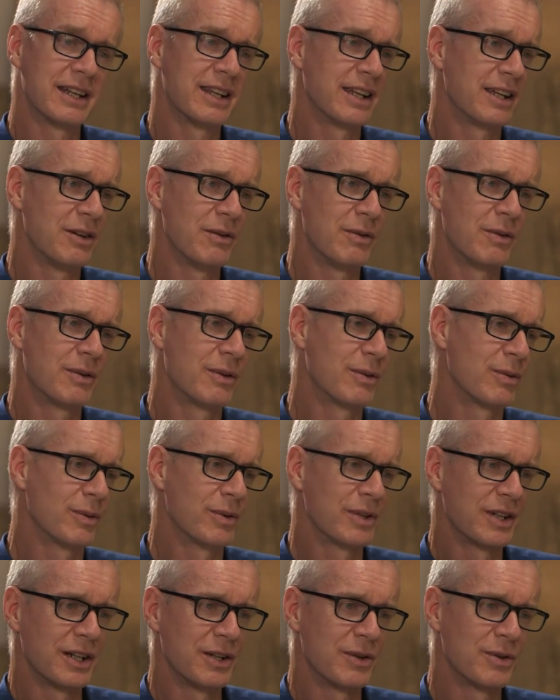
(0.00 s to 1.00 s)
I think you
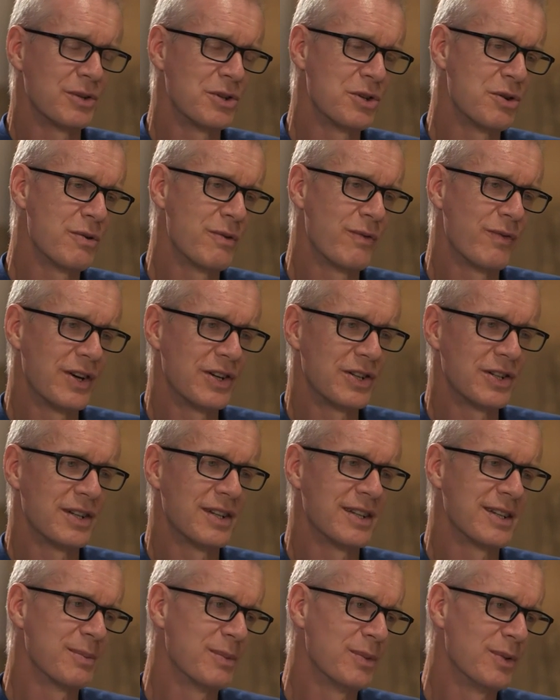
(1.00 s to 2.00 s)
called it your New
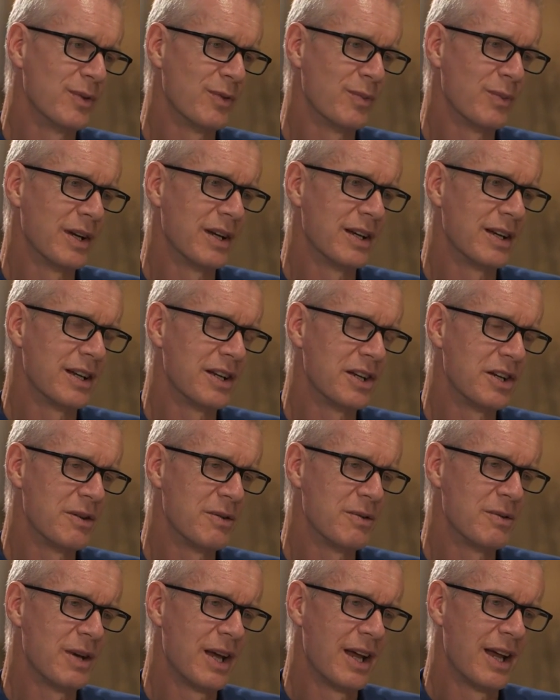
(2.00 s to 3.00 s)
Visions movement, and
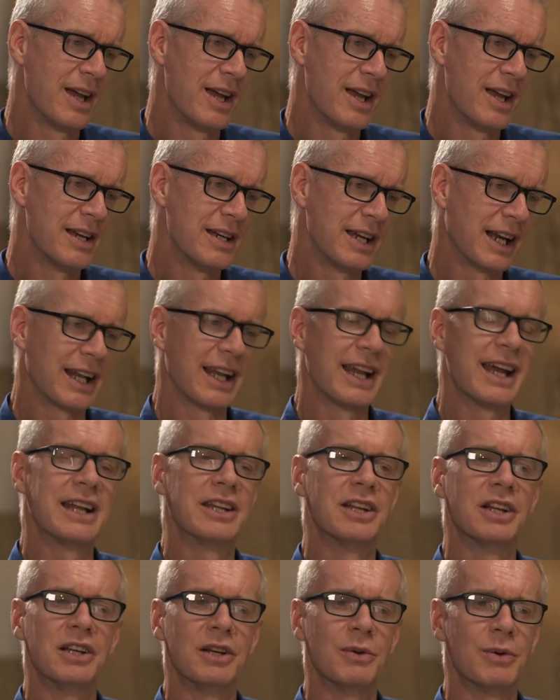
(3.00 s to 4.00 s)
you
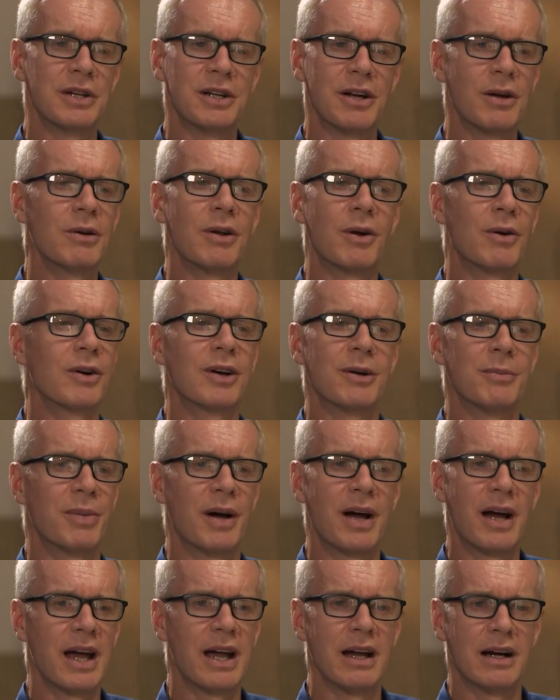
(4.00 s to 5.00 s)
declared that you would no longer
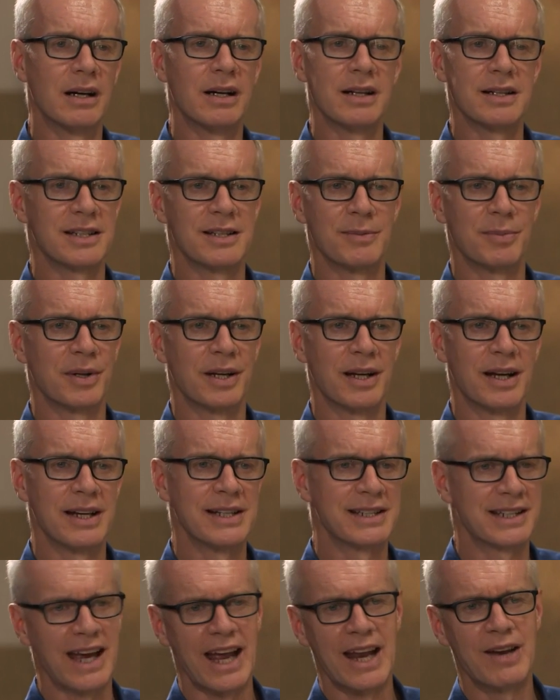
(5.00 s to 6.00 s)
buy art
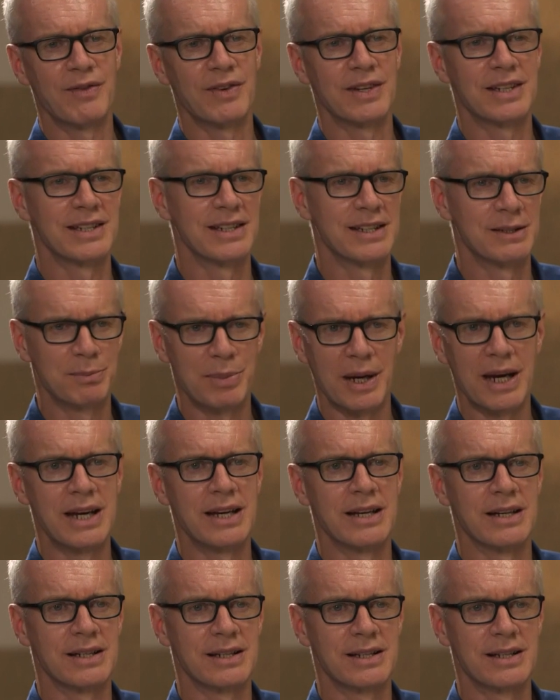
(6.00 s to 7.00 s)
supplies, canvases,
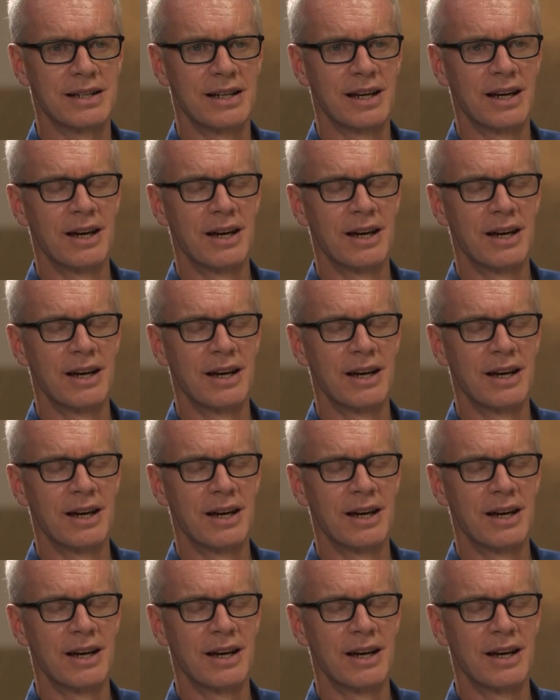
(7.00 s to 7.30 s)
paints